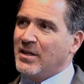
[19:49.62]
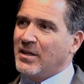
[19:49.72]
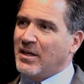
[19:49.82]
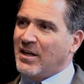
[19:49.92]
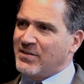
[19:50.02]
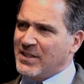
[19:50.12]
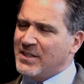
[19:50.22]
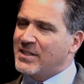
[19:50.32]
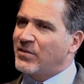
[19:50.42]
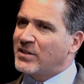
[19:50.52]
And I've said
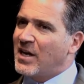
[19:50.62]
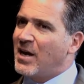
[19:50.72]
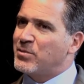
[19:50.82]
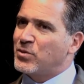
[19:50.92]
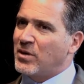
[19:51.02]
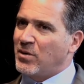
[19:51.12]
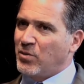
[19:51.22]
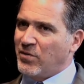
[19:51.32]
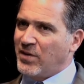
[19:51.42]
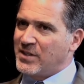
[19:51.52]
this several times
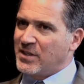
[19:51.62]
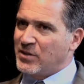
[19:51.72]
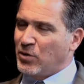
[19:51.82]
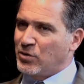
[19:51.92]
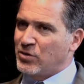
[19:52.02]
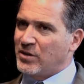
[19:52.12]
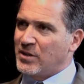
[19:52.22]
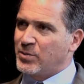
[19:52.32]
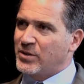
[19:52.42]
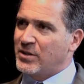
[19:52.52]
when facing soldiers in
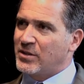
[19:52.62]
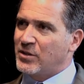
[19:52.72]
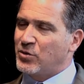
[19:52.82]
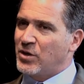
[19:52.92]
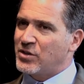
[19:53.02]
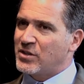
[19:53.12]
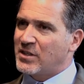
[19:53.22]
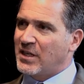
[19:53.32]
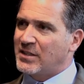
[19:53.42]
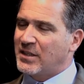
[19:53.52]
these situations,
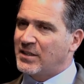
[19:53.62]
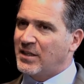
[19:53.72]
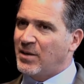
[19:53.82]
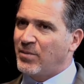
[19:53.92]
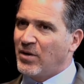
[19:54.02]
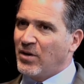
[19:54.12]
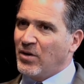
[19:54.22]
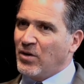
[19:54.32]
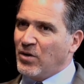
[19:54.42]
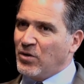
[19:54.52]
and I said to them,
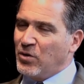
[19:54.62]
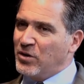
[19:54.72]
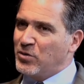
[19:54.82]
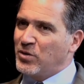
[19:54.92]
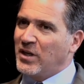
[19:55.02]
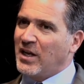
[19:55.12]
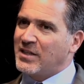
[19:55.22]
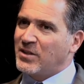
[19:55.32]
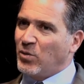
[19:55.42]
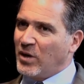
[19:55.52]
you need to
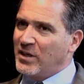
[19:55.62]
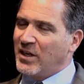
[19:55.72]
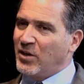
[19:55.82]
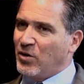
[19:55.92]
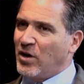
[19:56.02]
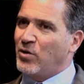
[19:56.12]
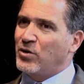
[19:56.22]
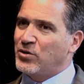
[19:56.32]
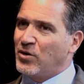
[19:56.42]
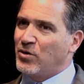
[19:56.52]
realize that one day you're all
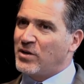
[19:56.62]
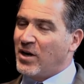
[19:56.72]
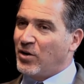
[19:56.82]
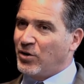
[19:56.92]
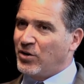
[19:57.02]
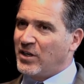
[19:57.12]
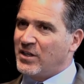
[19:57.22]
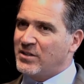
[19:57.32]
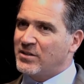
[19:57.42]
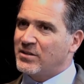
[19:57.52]
going to go down on your
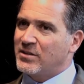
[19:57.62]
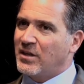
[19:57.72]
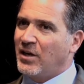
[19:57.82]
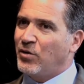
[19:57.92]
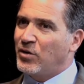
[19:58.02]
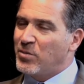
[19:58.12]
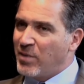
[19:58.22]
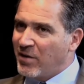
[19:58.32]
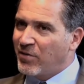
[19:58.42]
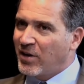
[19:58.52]
knees and you're going to
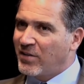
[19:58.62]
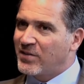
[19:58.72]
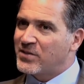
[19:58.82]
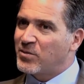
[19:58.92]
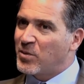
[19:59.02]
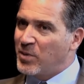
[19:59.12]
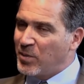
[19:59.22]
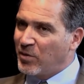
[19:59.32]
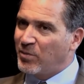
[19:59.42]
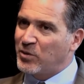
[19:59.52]
beg forgiveness from the
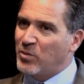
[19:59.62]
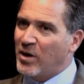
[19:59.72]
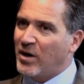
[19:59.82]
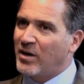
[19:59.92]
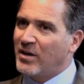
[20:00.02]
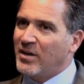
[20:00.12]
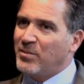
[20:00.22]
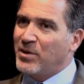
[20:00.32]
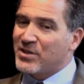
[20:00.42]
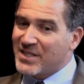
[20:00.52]
people of Betumar,
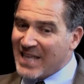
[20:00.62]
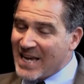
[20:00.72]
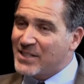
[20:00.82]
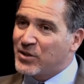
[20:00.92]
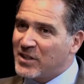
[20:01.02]
because thanks to